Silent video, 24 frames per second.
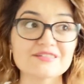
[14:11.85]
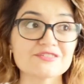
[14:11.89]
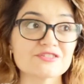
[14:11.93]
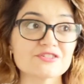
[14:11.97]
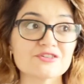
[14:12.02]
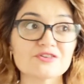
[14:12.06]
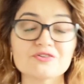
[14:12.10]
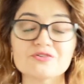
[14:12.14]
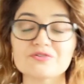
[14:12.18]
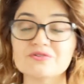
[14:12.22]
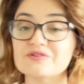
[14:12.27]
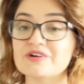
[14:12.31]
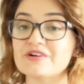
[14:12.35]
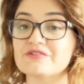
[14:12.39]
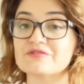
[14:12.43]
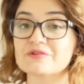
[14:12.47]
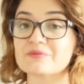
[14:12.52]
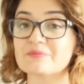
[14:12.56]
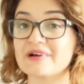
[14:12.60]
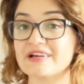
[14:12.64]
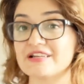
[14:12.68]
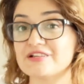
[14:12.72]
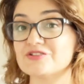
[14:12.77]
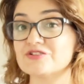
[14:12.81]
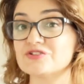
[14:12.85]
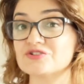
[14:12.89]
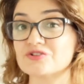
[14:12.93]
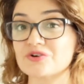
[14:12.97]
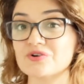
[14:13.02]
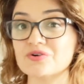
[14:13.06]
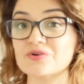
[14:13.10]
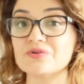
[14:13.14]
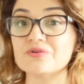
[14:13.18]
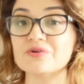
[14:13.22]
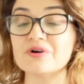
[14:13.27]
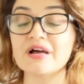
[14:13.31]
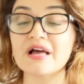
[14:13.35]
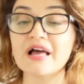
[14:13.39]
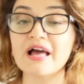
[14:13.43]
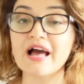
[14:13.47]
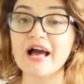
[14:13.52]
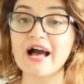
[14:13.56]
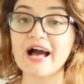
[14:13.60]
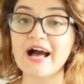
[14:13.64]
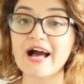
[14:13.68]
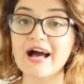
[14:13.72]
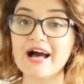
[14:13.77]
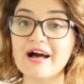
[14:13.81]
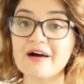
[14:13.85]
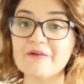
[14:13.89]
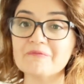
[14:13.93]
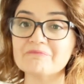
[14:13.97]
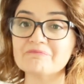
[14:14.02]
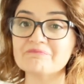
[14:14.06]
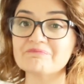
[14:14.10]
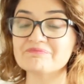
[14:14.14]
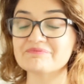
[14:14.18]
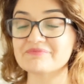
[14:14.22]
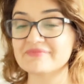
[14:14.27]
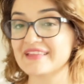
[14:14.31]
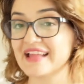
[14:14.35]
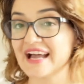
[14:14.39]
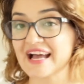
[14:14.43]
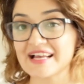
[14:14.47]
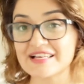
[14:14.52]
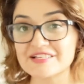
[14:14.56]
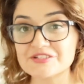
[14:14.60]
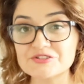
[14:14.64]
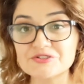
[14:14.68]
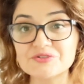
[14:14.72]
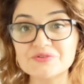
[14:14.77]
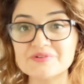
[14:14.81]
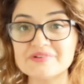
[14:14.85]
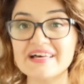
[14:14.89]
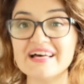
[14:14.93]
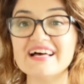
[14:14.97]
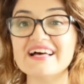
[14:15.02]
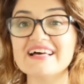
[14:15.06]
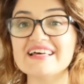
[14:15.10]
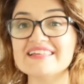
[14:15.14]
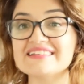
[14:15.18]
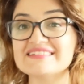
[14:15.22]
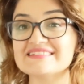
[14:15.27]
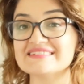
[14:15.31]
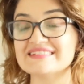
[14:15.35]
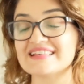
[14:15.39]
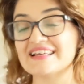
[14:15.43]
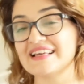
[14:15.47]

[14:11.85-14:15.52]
So everybody's so nice to us,